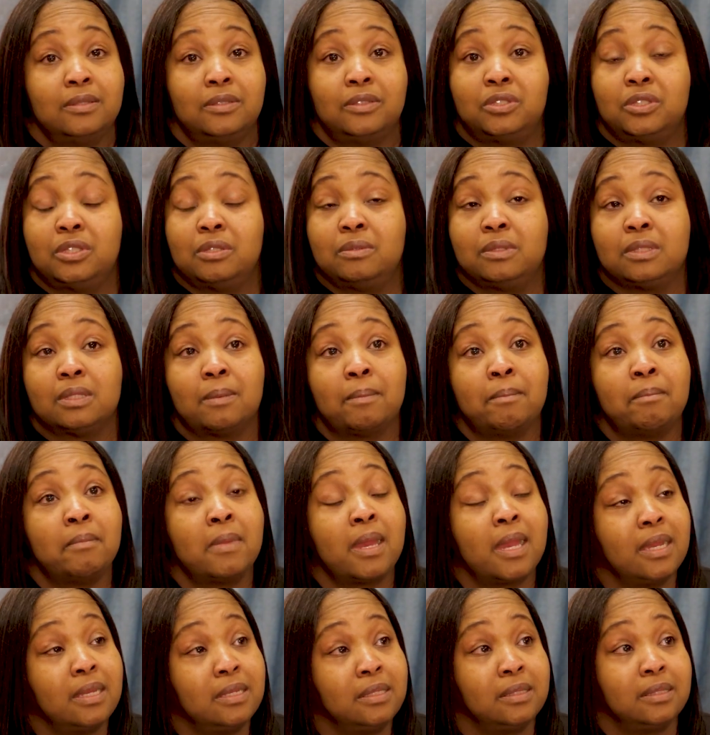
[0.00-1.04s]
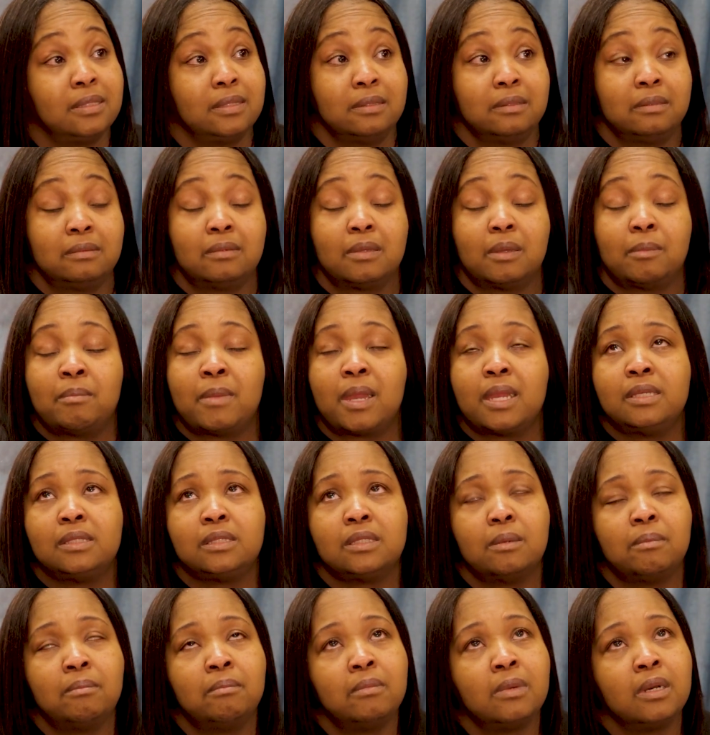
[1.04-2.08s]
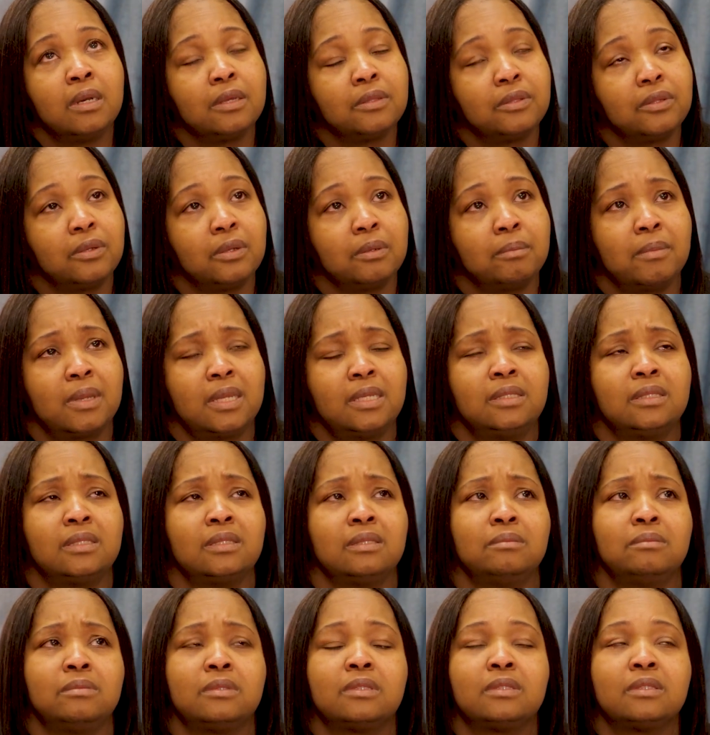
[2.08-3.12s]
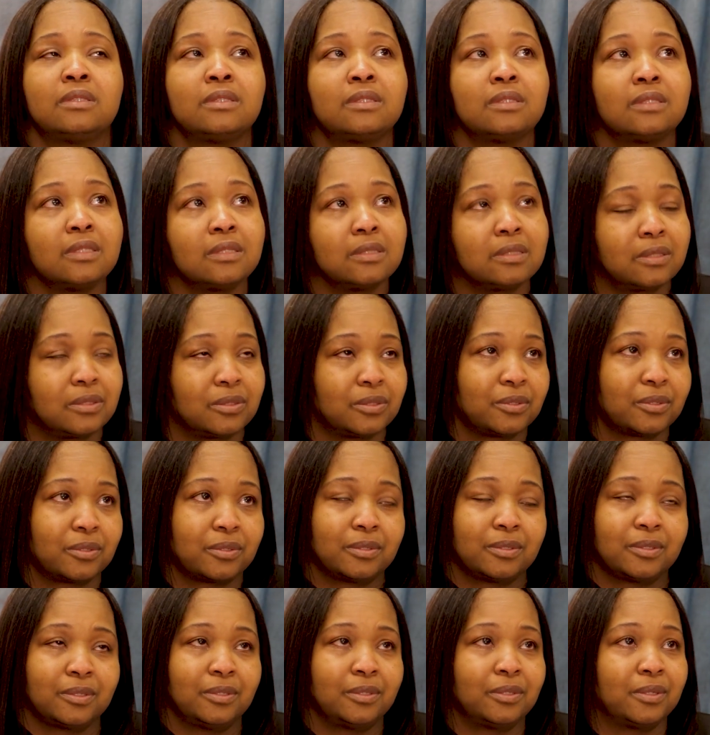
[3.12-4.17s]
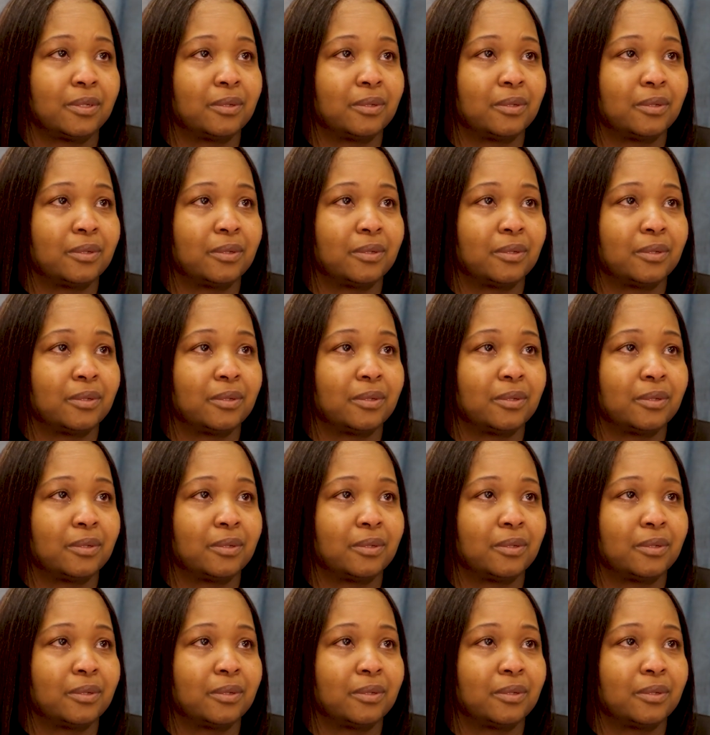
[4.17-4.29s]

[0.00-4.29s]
She was amazing, amazing mother, amazing sister, you